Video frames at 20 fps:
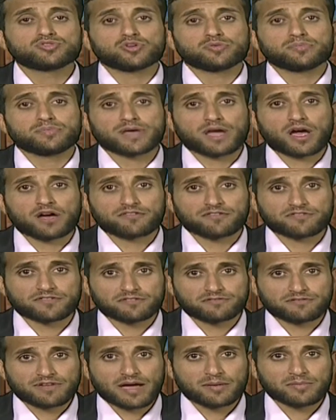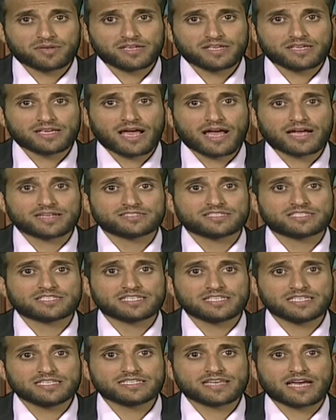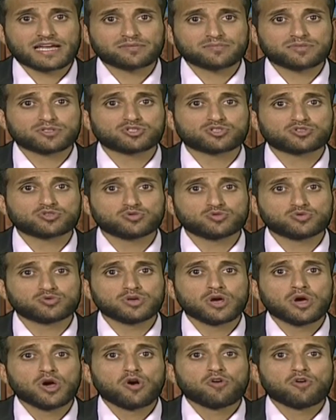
on behalf of the family, and he can be sued